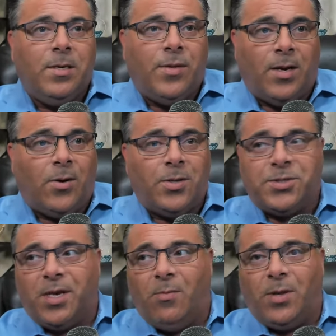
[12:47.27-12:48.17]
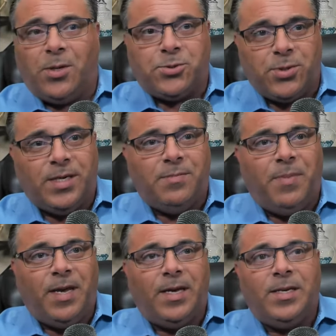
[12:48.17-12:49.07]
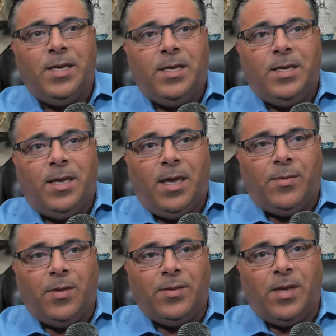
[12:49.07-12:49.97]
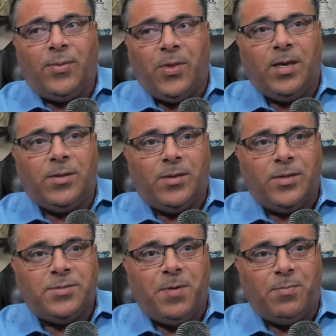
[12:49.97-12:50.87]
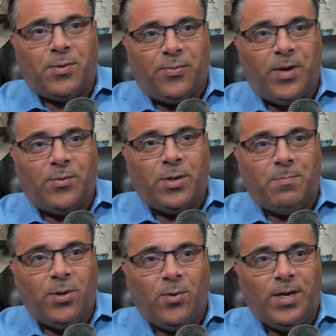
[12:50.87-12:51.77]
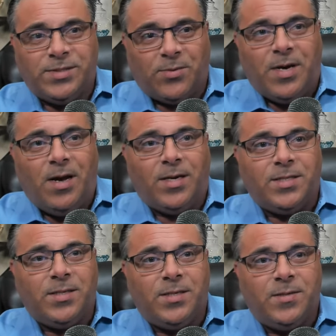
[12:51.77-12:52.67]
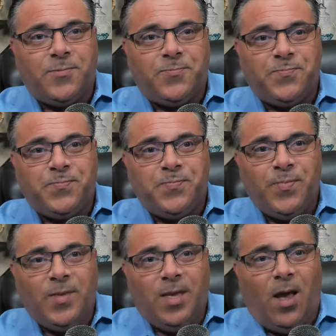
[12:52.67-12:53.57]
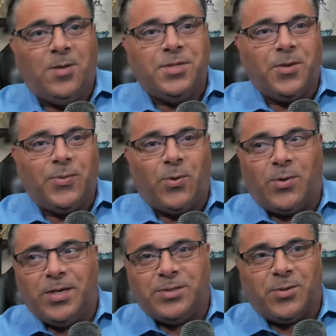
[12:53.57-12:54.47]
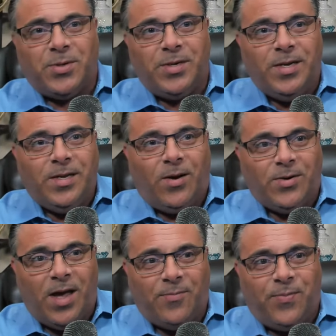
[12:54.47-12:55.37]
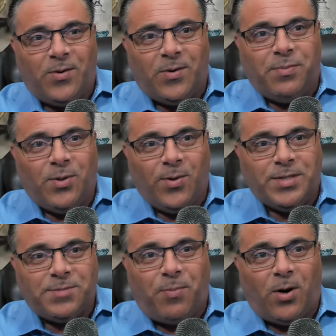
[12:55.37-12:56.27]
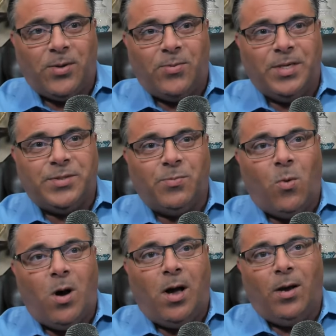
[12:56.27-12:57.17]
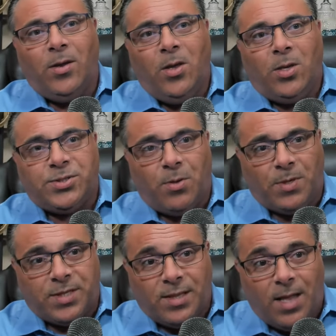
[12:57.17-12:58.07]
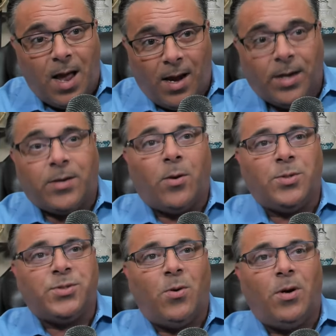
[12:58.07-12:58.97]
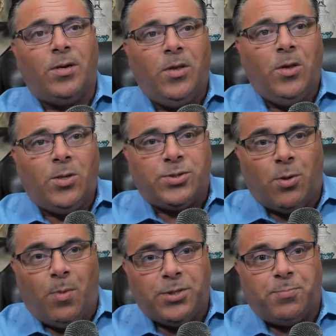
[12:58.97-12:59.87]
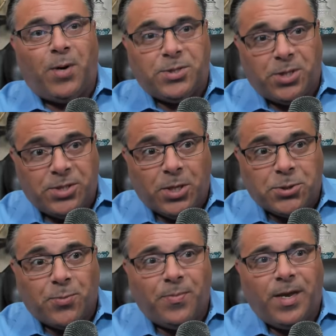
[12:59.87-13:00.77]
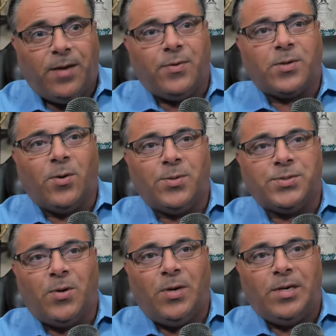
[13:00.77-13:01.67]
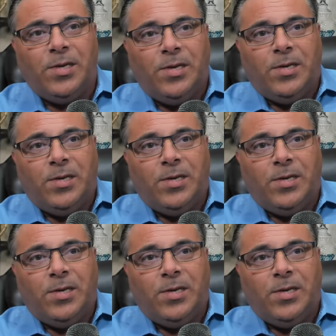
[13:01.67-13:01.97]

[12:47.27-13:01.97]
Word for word: They don't understand why they're treated bad, and then they think that these people are federal employees. They're not. Housing authorities are are not federal employees. That's part of the reason why so much lying goes on, so much prejudicial behavior goes on.